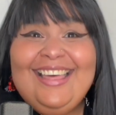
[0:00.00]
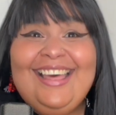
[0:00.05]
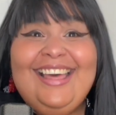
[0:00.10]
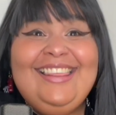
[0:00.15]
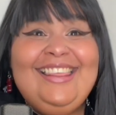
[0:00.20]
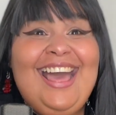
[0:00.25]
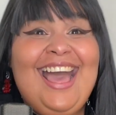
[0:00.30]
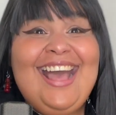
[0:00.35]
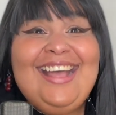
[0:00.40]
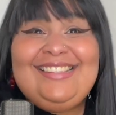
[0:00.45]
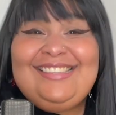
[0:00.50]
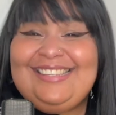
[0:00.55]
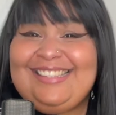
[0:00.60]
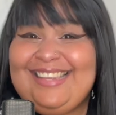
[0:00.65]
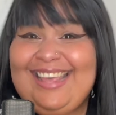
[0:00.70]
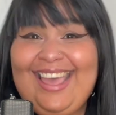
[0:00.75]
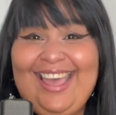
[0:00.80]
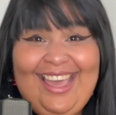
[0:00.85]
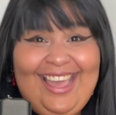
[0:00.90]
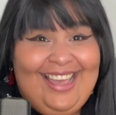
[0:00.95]
That's
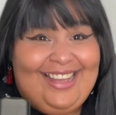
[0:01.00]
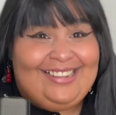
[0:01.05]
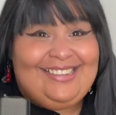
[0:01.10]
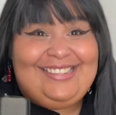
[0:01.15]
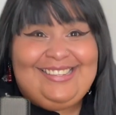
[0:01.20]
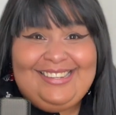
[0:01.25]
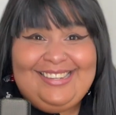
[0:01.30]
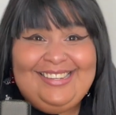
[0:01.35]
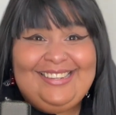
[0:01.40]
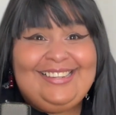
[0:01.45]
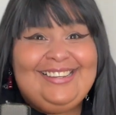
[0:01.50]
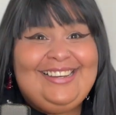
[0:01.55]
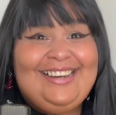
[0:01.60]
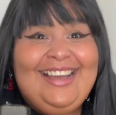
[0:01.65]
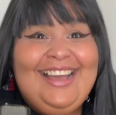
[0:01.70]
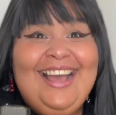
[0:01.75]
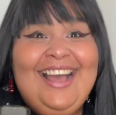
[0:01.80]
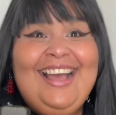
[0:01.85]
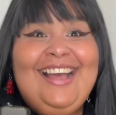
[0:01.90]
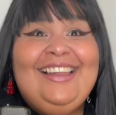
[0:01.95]
it.
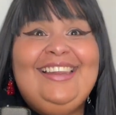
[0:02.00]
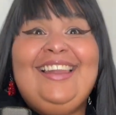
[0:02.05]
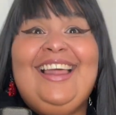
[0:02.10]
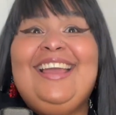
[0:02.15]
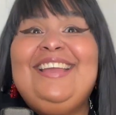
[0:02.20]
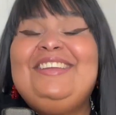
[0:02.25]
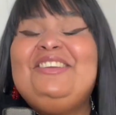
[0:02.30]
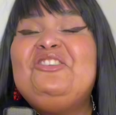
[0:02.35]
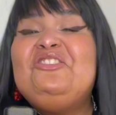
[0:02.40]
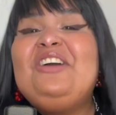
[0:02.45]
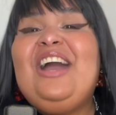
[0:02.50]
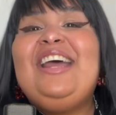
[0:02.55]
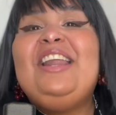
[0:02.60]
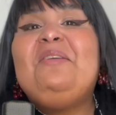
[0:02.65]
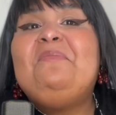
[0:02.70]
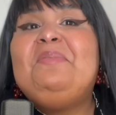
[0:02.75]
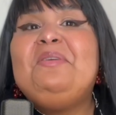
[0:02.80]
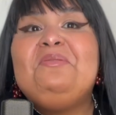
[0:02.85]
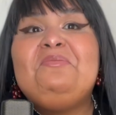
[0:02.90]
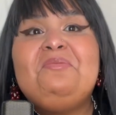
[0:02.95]
Like, you got
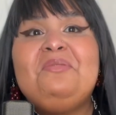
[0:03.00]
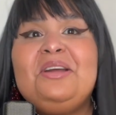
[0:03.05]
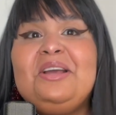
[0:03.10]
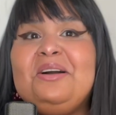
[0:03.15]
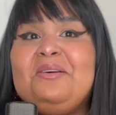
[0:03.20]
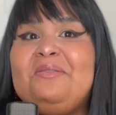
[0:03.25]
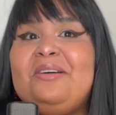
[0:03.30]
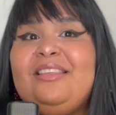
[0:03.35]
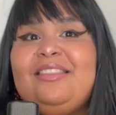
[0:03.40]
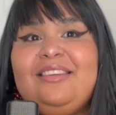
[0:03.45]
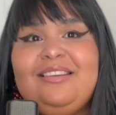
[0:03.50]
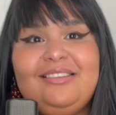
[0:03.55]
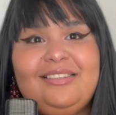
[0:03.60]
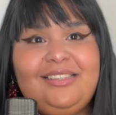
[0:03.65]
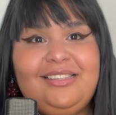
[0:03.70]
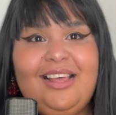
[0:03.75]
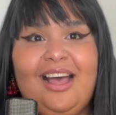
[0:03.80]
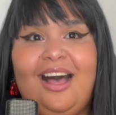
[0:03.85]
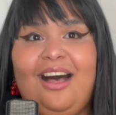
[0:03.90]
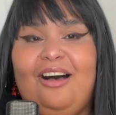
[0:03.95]
to be real with
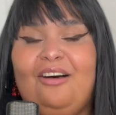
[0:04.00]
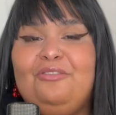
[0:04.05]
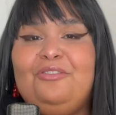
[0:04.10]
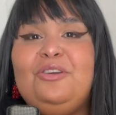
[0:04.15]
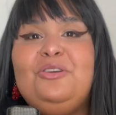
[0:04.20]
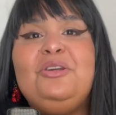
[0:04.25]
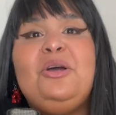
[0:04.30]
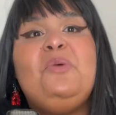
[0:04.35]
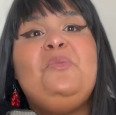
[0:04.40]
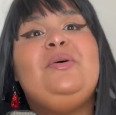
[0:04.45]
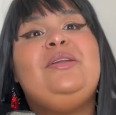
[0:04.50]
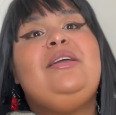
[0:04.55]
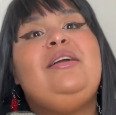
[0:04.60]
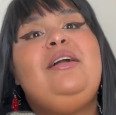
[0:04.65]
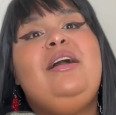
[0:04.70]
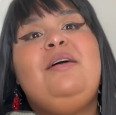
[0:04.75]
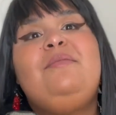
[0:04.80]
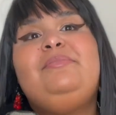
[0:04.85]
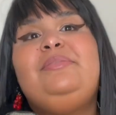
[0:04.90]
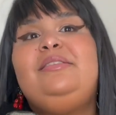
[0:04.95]
yourself. When it
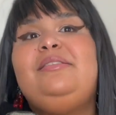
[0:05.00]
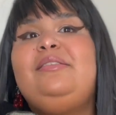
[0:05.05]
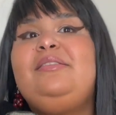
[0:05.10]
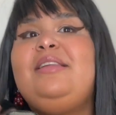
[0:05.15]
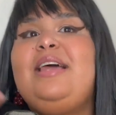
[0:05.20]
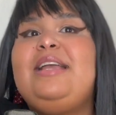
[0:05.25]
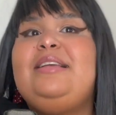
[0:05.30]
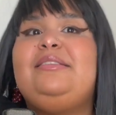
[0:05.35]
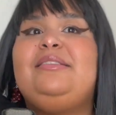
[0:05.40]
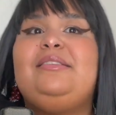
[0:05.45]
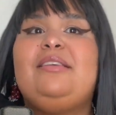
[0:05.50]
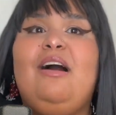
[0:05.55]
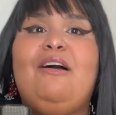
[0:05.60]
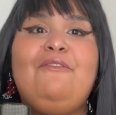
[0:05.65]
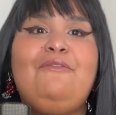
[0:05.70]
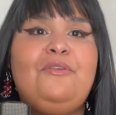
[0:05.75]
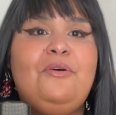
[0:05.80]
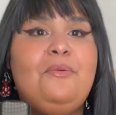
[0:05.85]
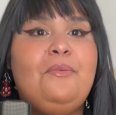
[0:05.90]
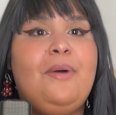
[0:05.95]
comes to like
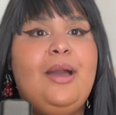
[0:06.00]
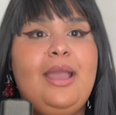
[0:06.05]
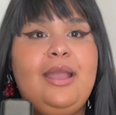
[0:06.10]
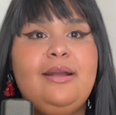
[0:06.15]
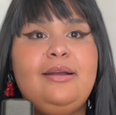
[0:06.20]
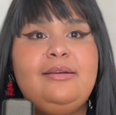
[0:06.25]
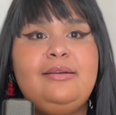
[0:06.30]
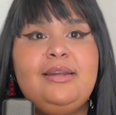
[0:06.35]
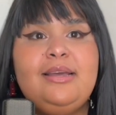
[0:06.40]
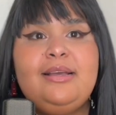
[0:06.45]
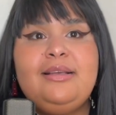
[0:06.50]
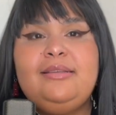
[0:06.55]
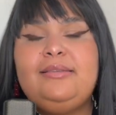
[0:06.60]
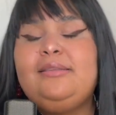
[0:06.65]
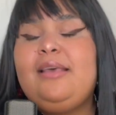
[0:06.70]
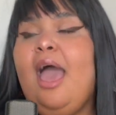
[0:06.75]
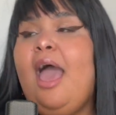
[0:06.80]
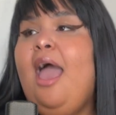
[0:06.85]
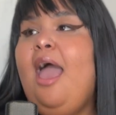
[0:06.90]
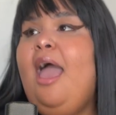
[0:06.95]
self-awareness
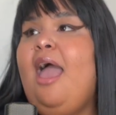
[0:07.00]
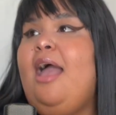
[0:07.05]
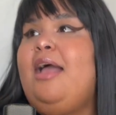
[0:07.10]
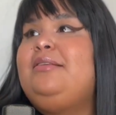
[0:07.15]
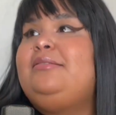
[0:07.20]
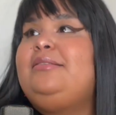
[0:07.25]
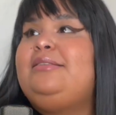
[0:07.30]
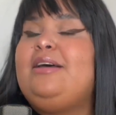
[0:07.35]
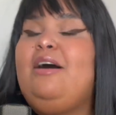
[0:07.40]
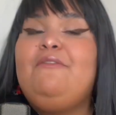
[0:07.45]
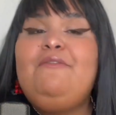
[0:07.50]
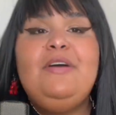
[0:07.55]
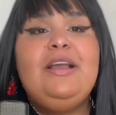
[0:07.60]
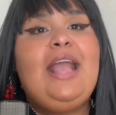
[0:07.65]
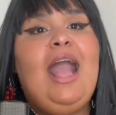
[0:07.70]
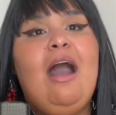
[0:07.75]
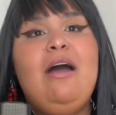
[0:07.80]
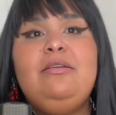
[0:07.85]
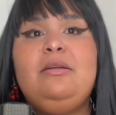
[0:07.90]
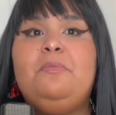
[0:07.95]
and
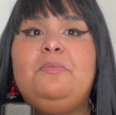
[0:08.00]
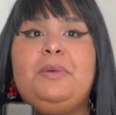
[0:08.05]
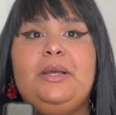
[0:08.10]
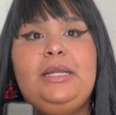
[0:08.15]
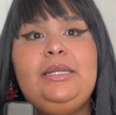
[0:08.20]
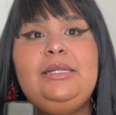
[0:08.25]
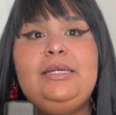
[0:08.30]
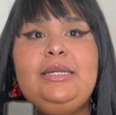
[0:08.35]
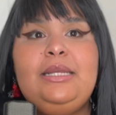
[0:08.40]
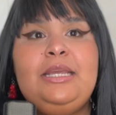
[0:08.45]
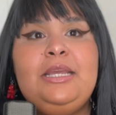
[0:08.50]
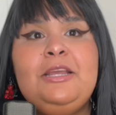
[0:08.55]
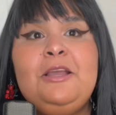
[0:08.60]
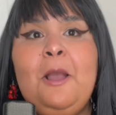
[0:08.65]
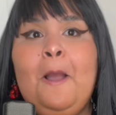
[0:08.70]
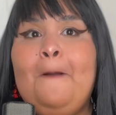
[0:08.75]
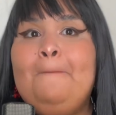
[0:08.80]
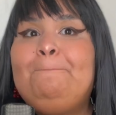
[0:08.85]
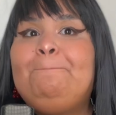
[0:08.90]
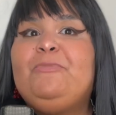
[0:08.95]
self-accountability,
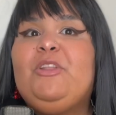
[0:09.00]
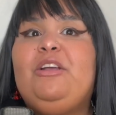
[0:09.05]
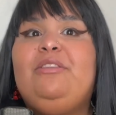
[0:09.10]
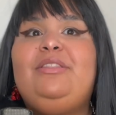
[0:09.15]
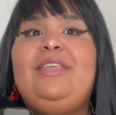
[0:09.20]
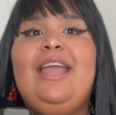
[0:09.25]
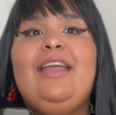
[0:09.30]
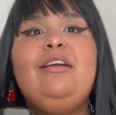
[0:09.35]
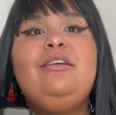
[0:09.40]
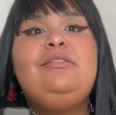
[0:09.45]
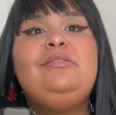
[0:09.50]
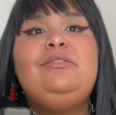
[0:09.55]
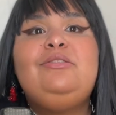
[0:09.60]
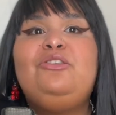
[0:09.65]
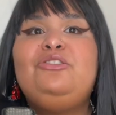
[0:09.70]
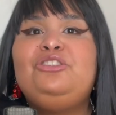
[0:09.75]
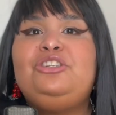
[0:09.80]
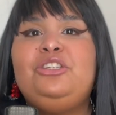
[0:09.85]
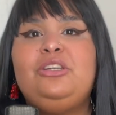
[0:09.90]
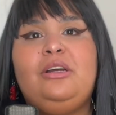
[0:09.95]
there's
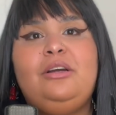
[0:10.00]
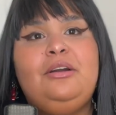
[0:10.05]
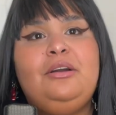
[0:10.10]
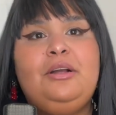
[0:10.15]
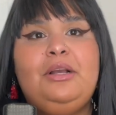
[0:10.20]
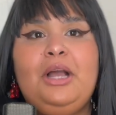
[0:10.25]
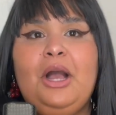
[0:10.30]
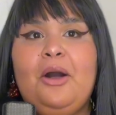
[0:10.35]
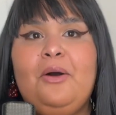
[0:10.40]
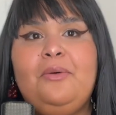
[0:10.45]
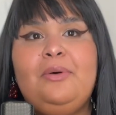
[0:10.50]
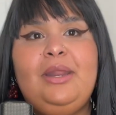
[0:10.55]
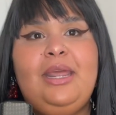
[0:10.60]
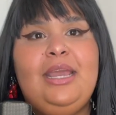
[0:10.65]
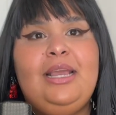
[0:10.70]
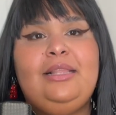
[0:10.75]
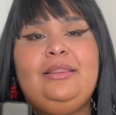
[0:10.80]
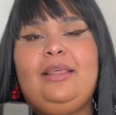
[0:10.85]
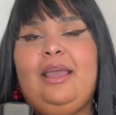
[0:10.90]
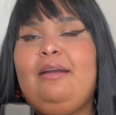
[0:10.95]
no
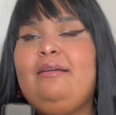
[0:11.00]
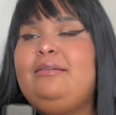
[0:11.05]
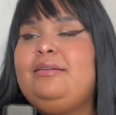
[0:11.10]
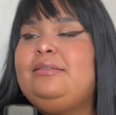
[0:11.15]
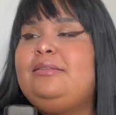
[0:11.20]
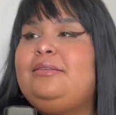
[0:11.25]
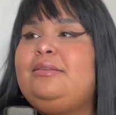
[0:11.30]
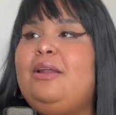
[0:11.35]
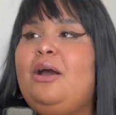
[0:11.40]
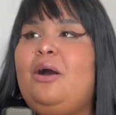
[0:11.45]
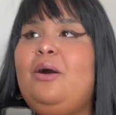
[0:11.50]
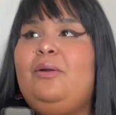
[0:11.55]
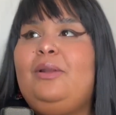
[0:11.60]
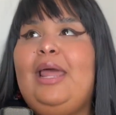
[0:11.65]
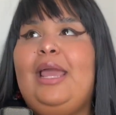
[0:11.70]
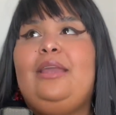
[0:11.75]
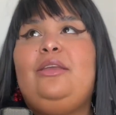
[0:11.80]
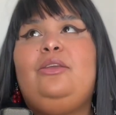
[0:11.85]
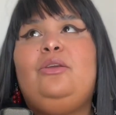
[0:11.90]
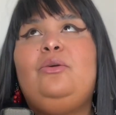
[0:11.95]
sugarcoating. There is no,
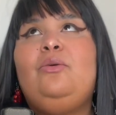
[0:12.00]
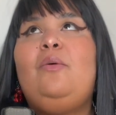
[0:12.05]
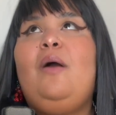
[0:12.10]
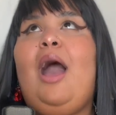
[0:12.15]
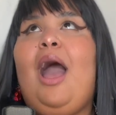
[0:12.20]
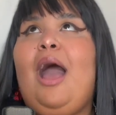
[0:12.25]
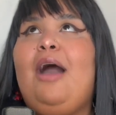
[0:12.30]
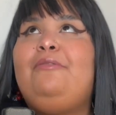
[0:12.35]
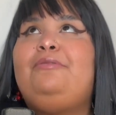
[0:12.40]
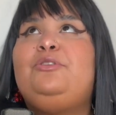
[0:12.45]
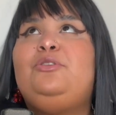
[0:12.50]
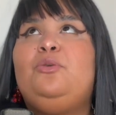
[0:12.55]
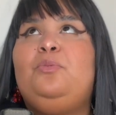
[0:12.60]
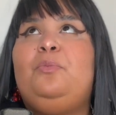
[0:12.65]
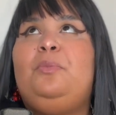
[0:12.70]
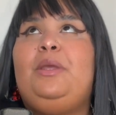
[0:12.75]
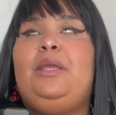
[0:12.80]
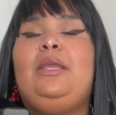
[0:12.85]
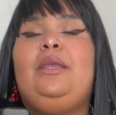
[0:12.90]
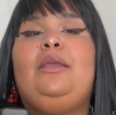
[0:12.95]
like, you have to
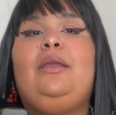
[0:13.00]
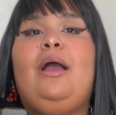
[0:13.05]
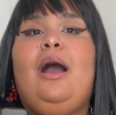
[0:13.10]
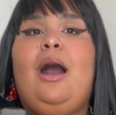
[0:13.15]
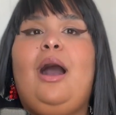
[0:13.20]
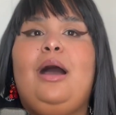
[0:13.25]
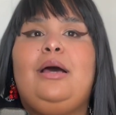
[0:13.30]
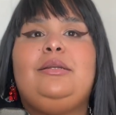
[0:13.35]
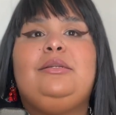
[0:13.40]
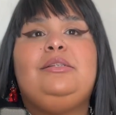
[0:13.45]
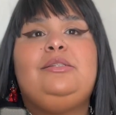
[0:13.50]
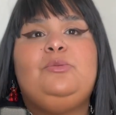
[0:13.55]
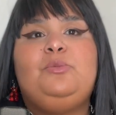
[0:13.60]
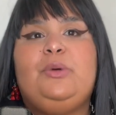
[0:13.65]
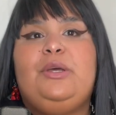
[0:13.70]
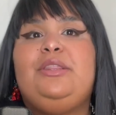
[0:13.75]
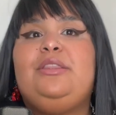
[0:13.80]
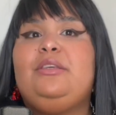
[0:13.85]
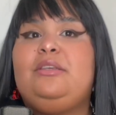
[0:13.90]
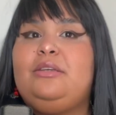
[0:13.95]
be honest
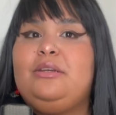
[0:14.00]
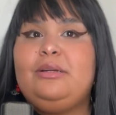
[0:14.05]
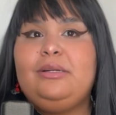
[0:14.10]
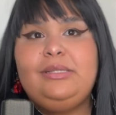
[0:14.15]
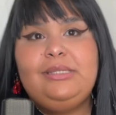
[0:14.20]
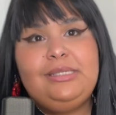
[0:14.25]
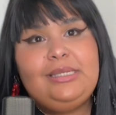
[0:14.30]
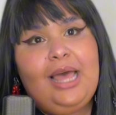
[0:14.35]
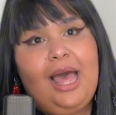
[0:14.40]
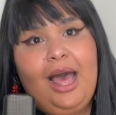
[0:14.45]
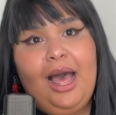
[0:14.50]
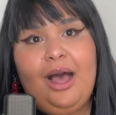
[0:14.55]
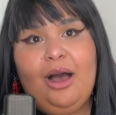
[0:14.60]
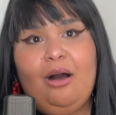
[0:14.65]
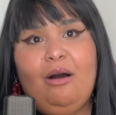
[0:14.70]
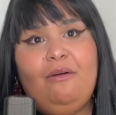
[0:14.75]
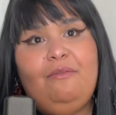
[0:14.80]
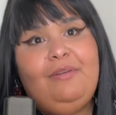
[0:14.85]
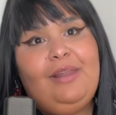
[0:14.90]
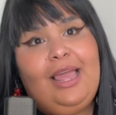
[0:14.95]
with
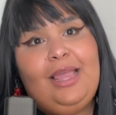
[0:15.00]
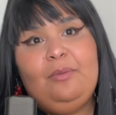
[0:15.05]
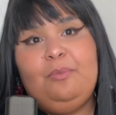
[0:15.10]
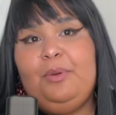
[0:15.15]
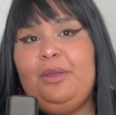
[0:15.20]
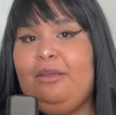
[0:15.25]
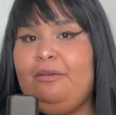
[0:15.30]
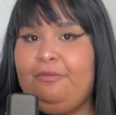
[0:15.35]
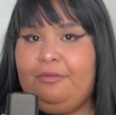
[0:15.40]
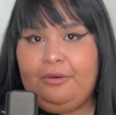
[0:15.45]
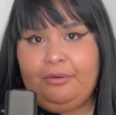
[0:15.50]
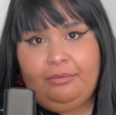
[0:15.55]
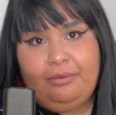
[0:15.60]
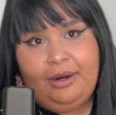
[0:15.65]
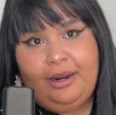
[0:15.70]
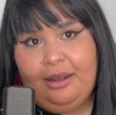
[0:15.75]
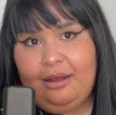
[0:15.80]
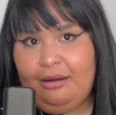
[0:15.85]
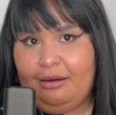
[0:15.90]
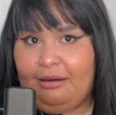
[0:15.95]
yourself. Like, be for
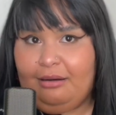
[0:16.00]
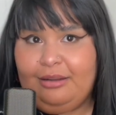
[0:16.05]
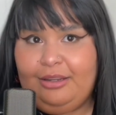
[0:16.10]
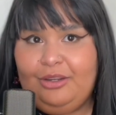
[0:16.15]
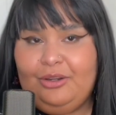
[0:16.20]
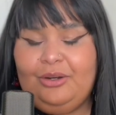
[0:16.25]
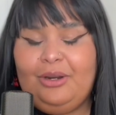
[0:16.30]
real.